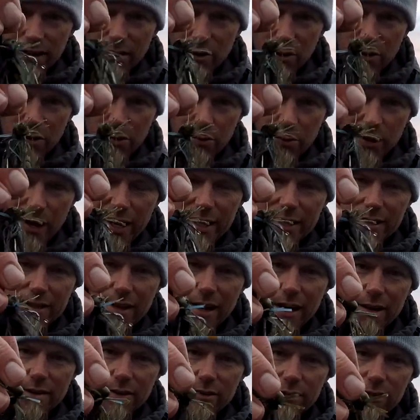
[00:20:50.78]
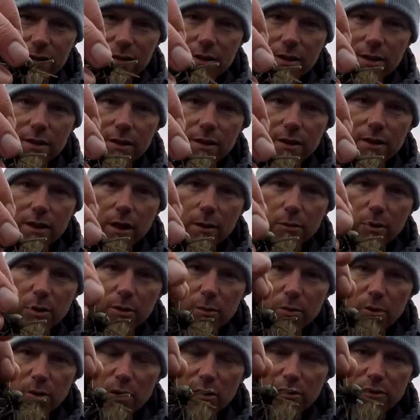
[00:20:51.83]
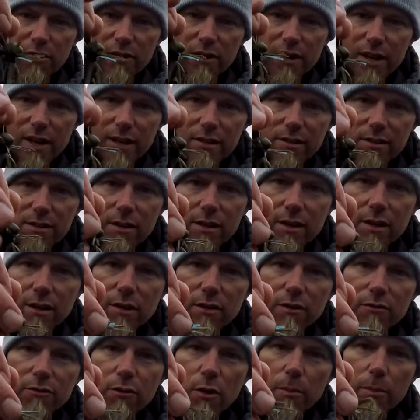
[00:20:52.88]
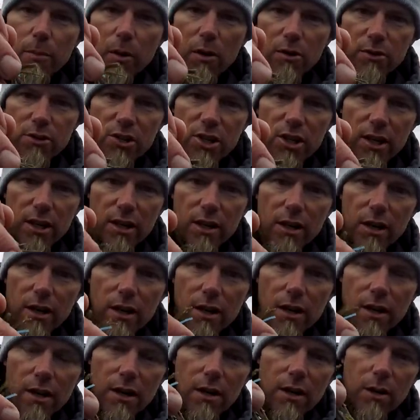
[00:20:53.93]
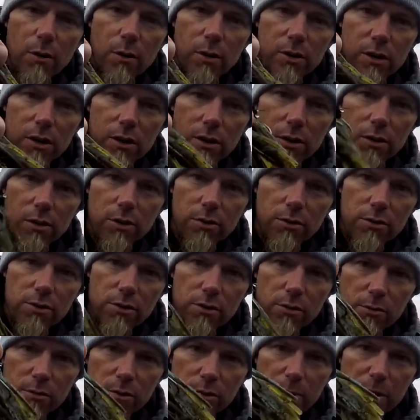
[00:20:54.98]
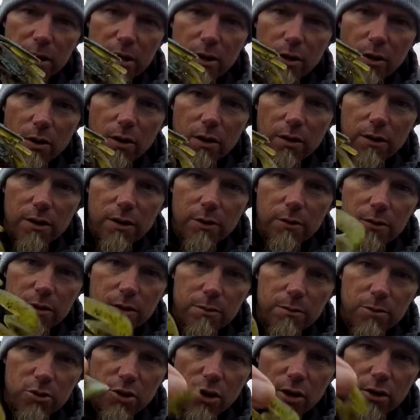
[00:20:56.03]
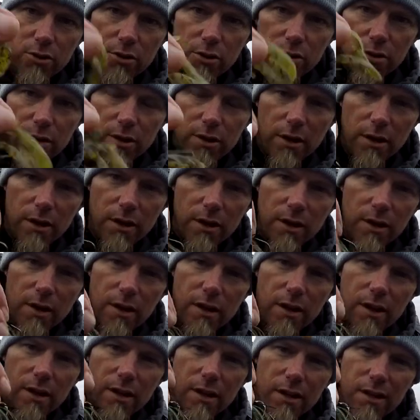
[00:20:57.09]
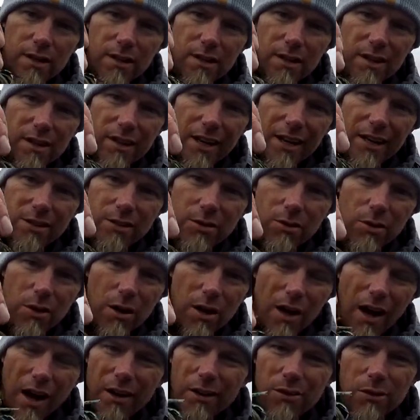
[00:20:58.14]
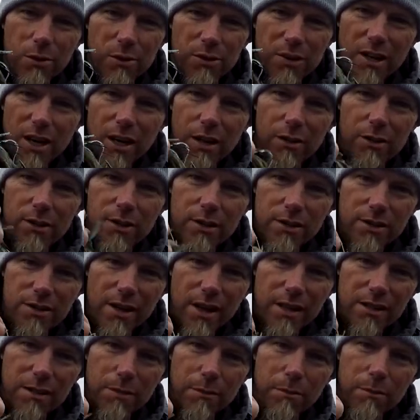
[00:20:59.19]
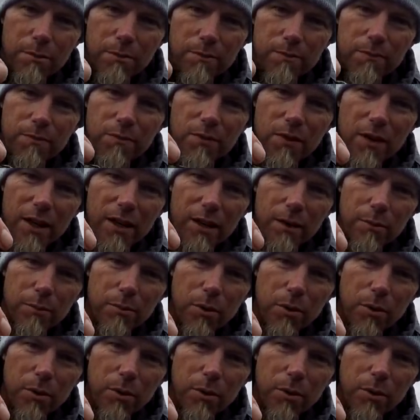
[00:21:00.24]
little 3 8 ounce Cumberland Pro Finesse football jig with the little zoom speed crawl on there with some chartreuse on there. Nice little, I don't know what the color is. It's got some kind of